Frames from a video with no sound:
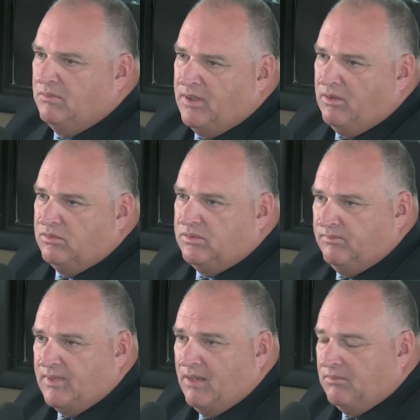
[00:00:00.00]
of those from
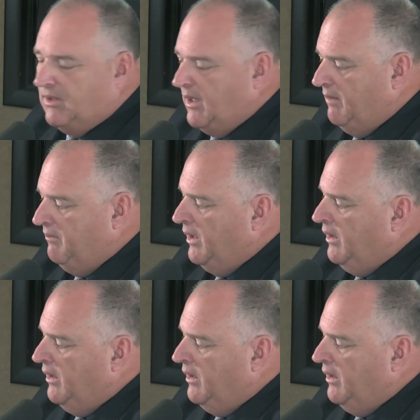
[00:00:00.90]
time to time.